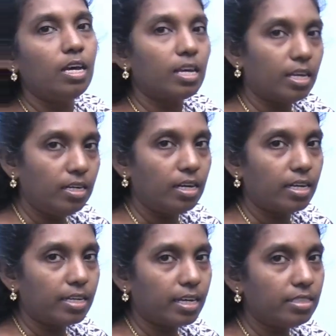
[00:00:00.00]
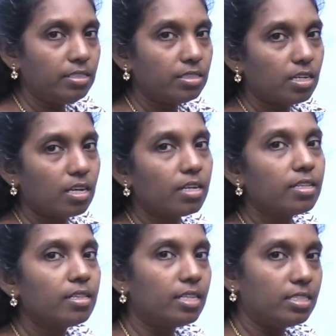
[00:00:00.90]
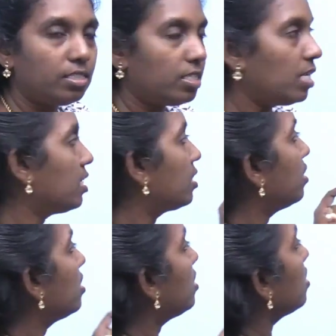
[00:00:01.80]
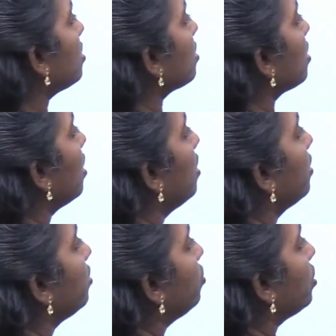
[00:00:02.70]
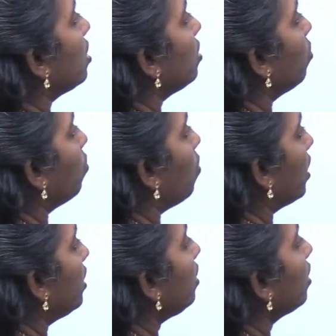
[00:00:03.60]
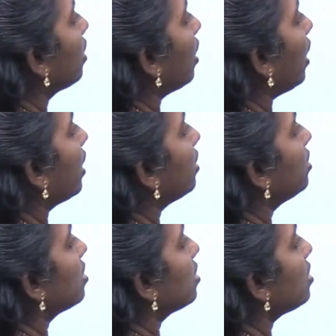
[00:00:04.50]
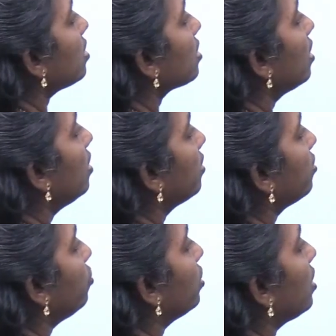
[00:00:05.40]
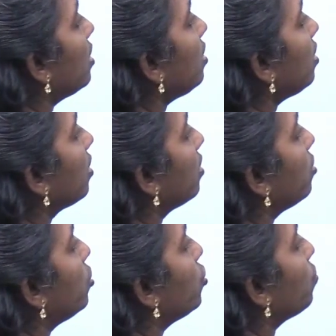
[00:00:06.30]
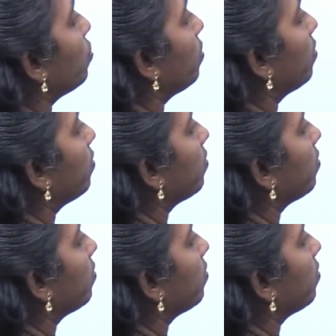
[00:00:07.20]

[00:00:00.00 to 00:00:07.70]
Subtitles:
In linkage, the genes, this is gene 1 and this is gene 2.